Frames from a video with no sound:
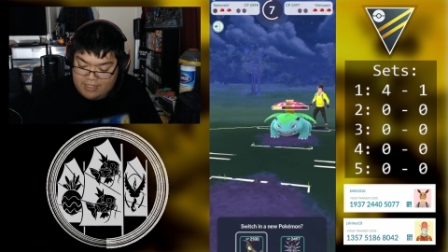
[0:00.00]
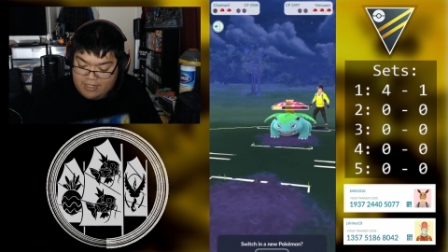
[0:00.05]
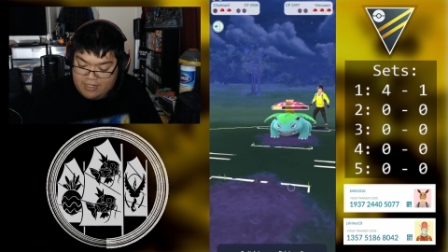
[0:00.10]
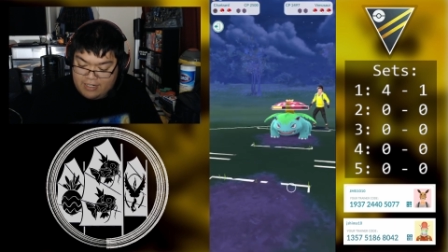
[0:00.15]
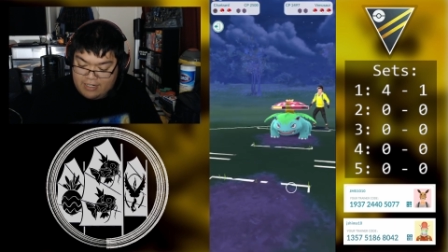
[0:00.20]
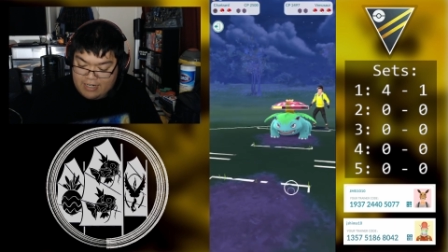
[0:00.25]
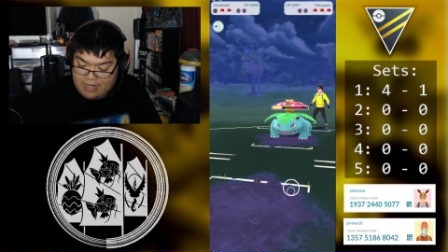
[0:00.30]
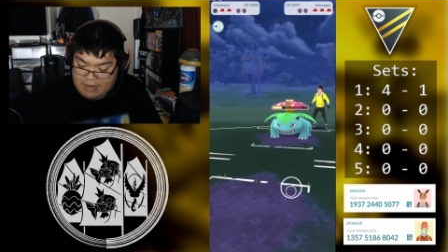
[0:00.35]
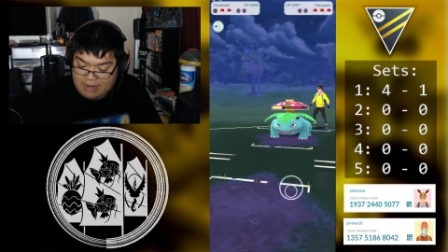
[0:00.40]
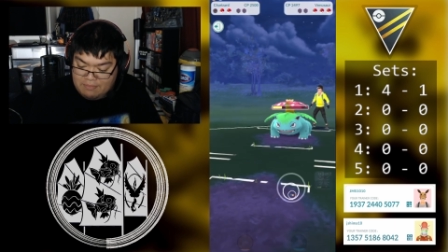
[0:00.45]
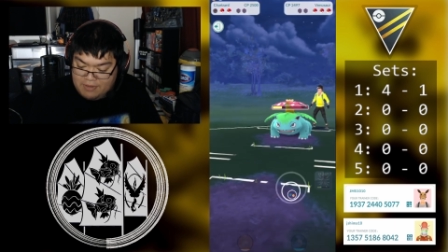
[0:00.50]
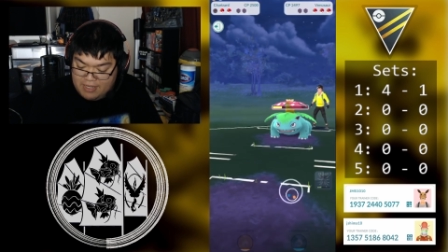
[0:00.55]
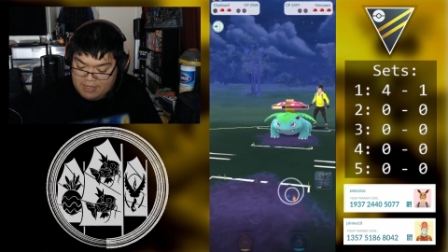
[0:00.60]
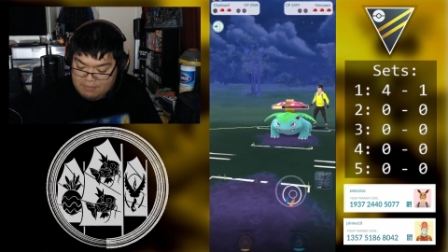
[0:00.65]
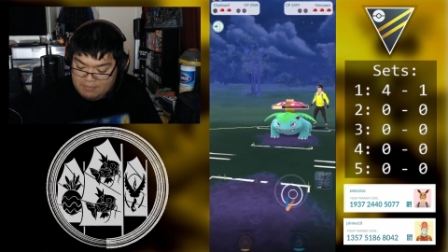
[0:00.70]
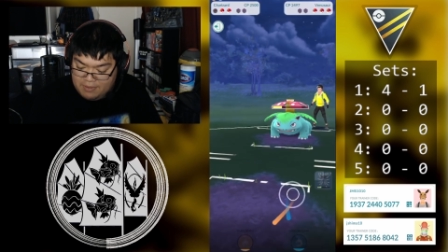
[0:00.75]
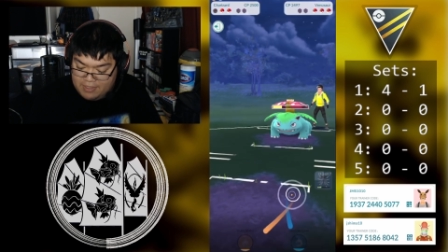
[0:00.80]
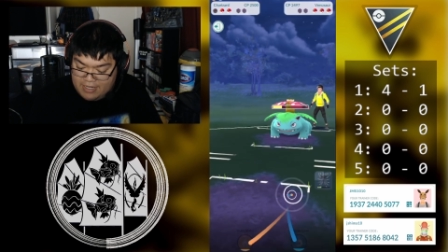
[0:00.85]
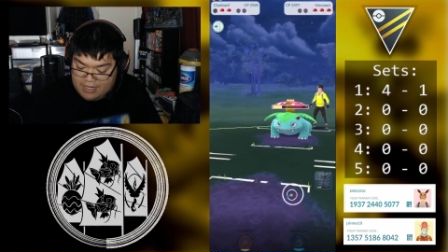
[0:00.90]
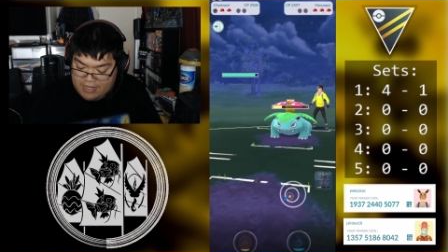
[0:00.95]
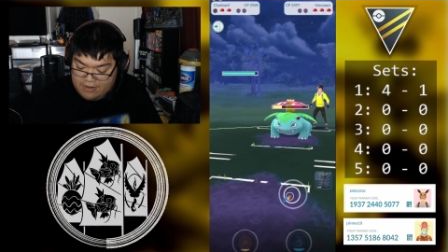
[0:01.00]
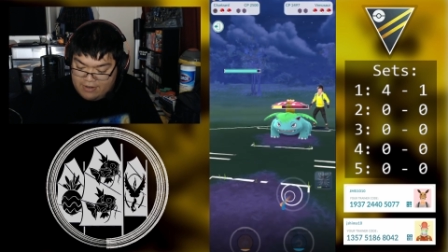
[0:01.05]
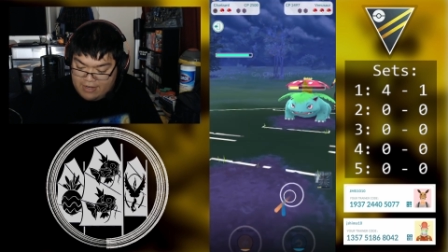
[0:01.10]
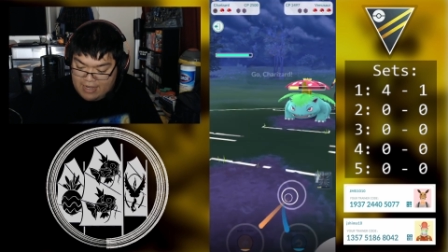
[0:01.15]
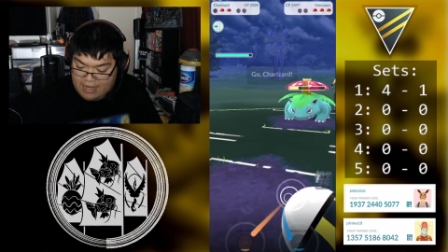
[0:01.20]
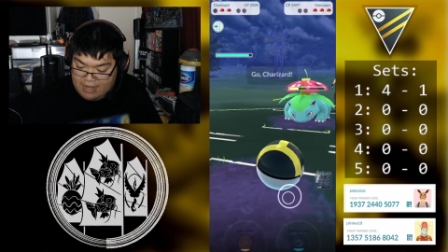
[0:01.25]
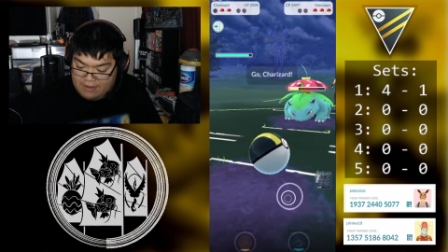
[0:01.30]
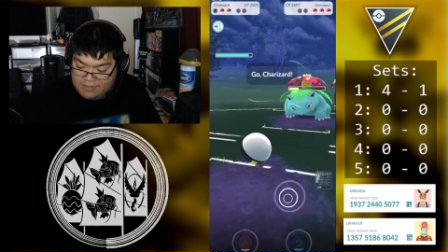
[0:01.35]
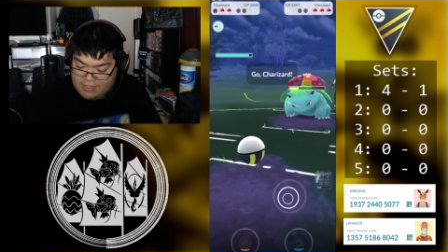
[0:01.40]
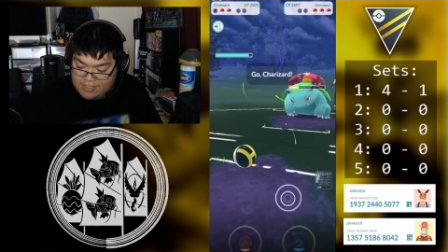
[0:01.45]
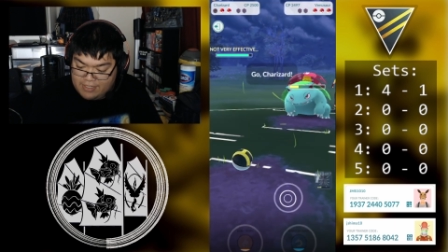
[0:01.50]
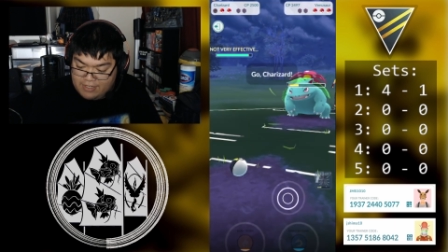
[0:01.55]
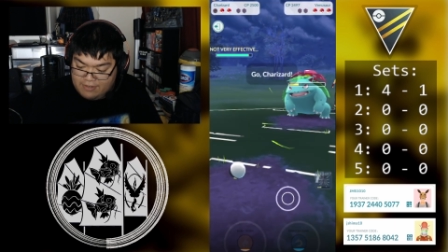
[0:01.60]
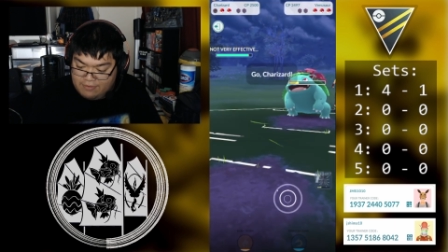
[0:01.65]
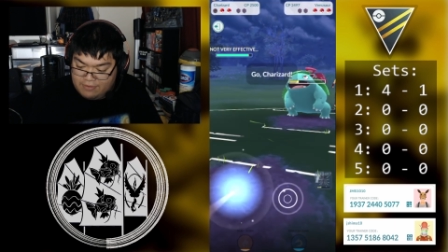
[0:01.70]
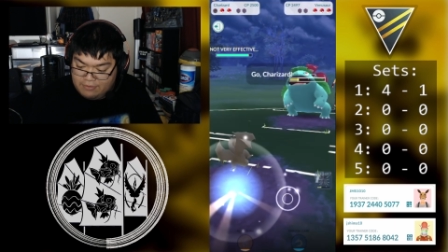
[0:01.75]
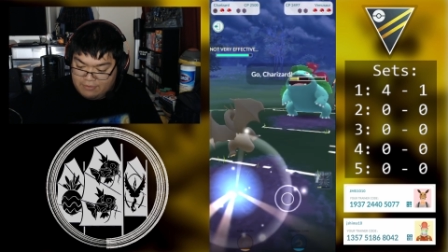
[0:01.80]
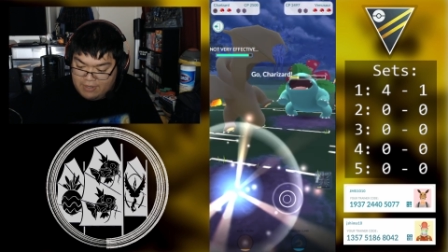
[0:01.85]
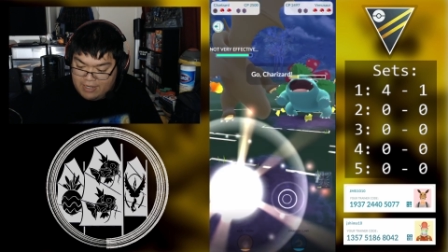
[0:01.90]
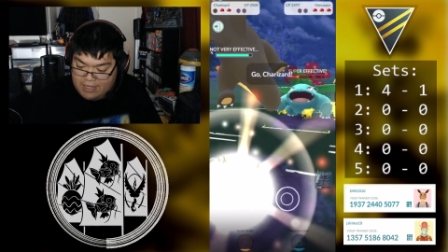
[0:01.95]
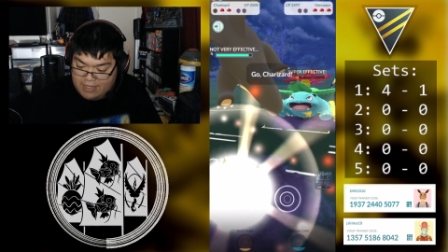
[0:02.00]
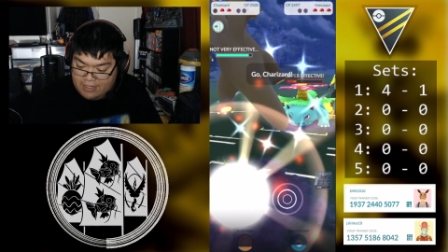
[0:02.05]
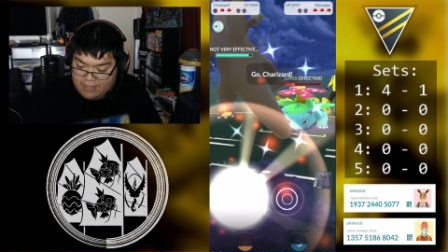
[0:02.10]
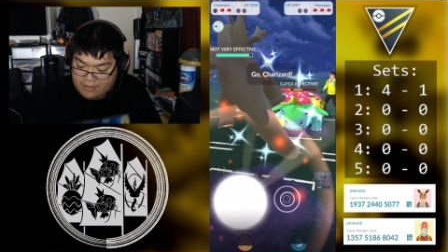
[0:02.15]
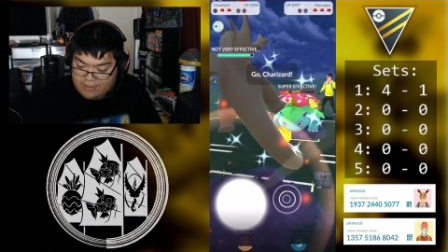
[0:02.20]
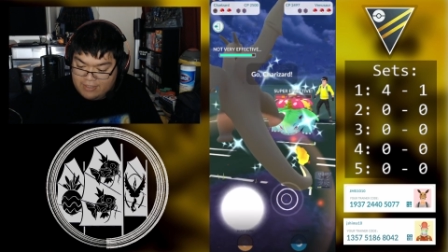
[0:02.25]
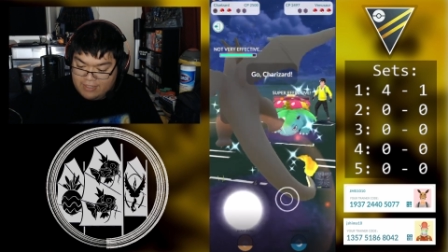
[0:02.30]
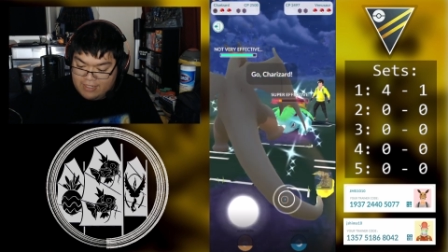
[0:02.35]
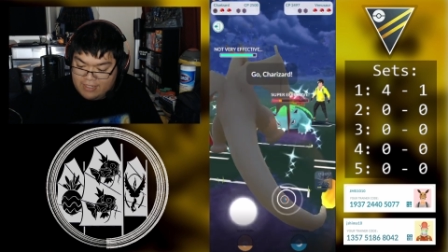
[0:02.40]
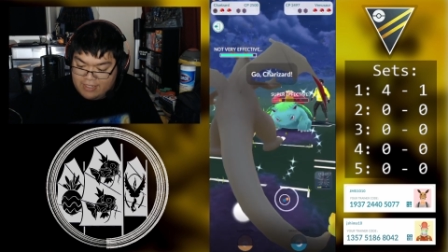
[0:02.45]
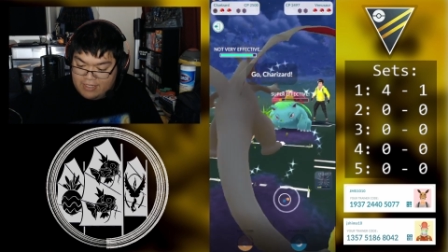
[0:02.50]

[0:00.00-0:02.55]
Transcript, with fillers: RIP, buddy, you have served well.